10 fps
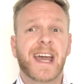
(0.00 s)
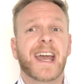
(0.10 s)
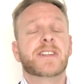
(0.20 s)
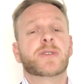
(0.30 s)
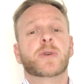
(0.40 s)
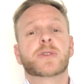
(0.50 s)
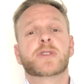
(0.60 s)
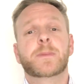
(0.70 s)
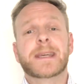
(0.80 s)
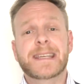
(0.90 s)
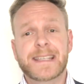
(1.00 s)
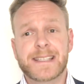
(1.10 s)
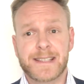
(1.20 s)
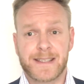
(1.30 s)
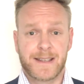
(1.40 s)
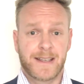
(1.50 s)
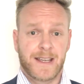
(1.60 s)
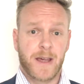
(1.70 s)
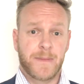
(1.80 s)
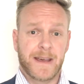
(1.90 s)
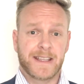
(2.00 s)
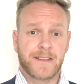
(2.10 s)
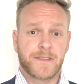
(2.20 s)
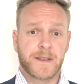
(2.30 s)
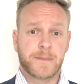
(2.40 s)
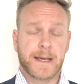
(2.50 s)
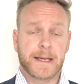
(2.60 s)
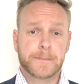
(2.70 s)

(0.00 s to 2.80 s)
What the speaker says: and talk to peers about their feedback.